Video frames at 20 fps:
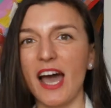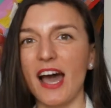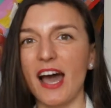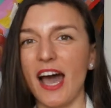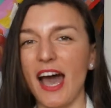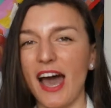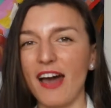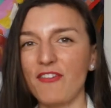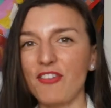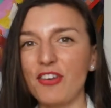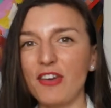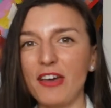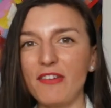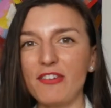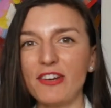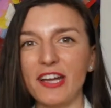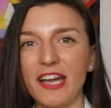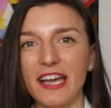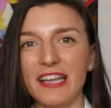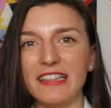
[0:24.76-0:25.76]
Have you
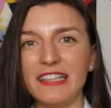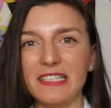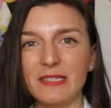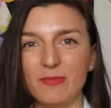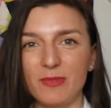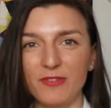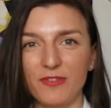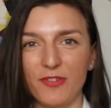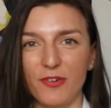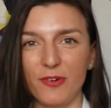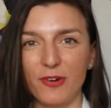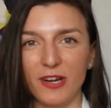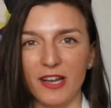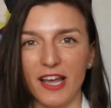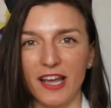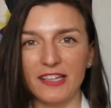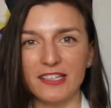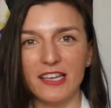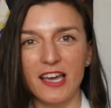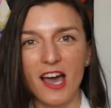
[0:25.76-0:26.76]
ever had this before,
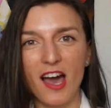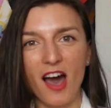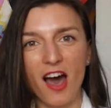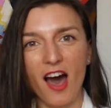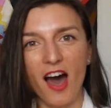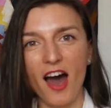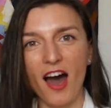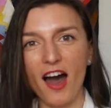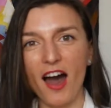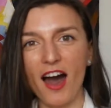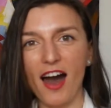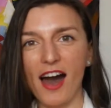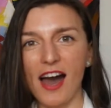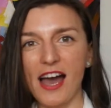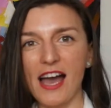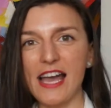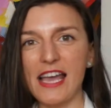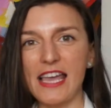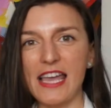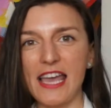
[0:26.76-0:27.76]
that
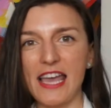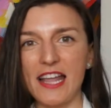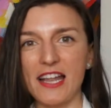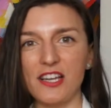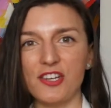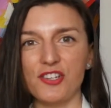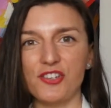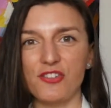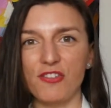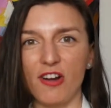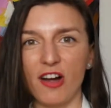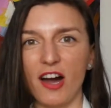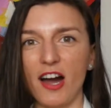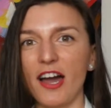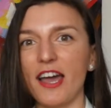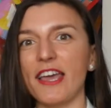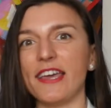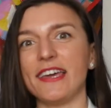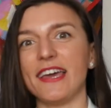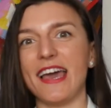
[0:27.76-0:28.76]
I
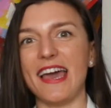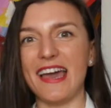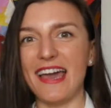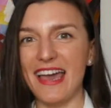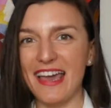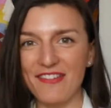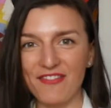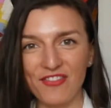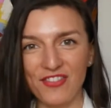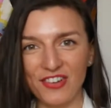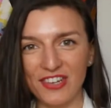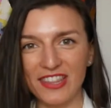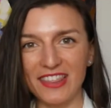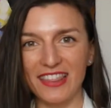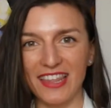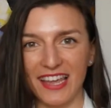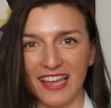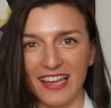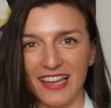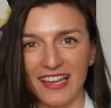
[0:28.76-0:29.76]
try
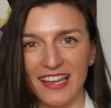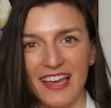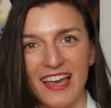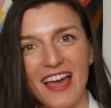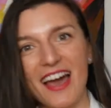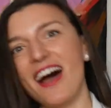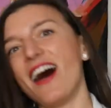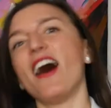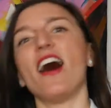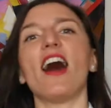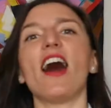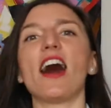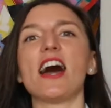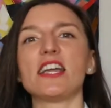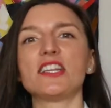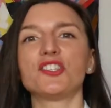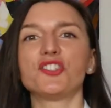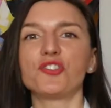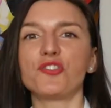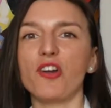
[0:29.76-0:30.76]
everything?
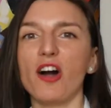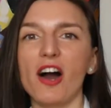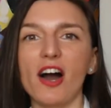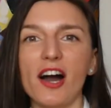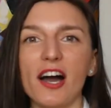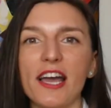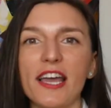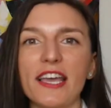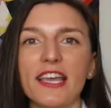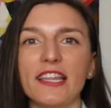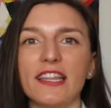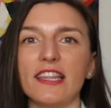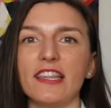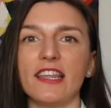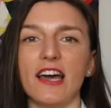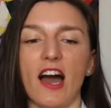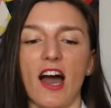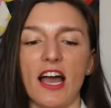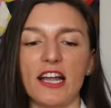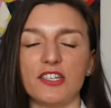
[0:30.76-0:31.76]
I try
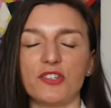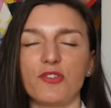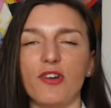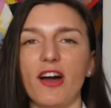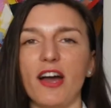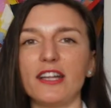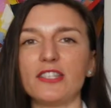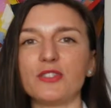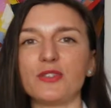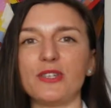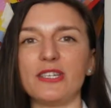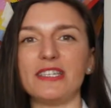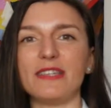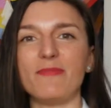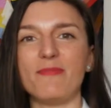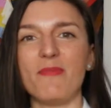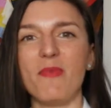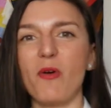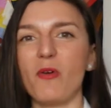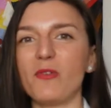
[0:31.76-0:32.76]
to eat
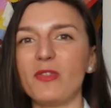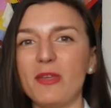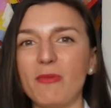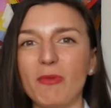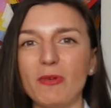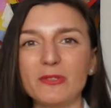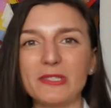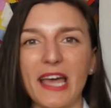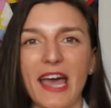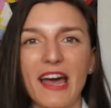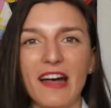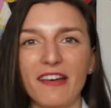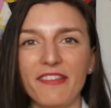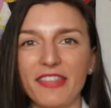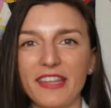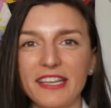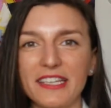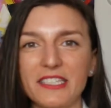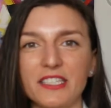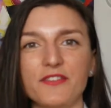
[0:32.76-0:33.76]
the most
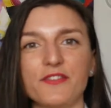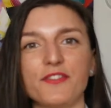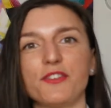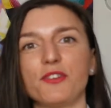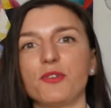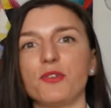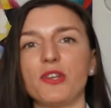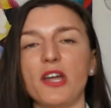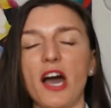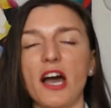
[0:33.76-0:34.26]
healthiest food.